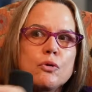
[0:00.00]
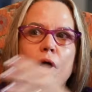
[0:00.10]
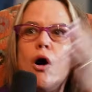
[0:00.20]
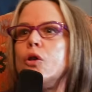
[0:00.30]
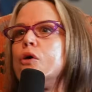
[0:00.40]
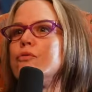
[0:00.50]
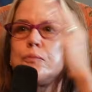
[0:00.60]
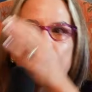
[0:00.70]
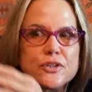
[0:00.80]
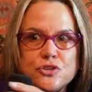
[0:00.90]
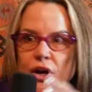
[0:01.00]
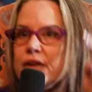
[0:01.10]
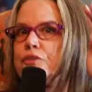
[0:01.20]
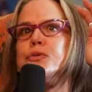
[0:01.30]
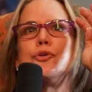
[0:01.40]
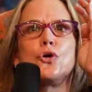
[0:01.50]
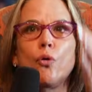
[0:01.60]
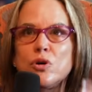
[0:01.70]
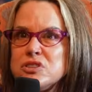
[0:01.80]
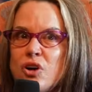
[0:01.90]
were all over the place trying to do it. Your
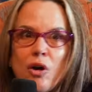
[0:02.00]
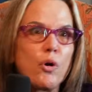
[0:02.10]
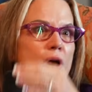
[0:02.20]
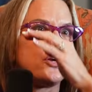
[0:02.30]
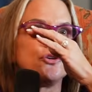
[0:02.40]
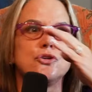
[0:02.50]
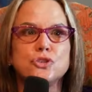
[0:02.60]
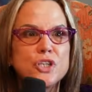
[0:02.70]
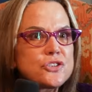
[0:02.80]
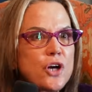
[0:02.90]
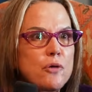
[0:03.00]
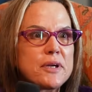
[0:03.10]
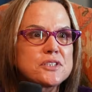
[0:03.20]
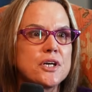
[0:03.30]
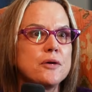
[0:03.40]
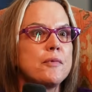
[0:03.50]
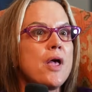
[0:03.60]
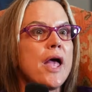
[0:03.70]
horses aren't working. Your shit's all messed up.